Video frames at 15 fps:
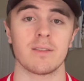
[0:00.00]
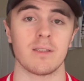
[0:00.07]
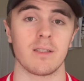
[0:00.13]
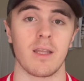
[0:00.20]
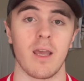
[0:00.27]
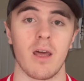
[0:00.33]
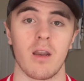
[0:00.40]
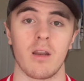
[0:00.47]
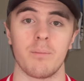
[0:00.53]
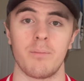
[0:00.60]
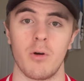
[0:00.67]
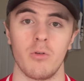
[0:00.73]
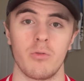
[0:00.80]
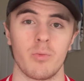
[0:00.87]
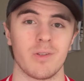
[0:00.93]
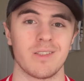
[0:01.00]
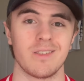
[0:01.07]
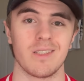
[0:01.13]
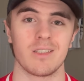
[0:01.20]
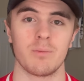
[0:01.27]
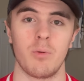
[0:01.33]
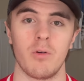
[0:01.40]
and Canada, both with
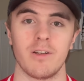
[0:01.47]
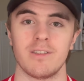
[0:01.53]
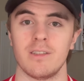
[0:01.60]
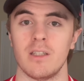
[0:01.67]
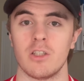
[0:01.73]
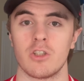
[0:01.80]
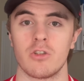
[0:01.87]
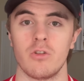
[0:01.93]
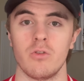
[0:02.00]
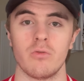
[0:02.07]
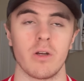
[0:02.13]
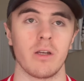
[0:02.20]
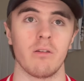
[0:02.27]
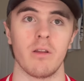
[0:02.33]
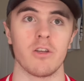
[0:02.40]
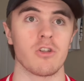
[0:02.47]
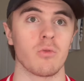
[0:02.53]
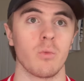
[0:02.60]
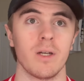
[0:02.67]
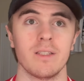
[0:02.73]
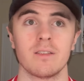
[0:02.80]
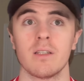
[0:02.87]
6 points each, 2 regulation
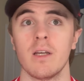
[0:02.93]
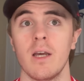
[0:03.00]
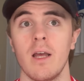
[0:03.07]
wins.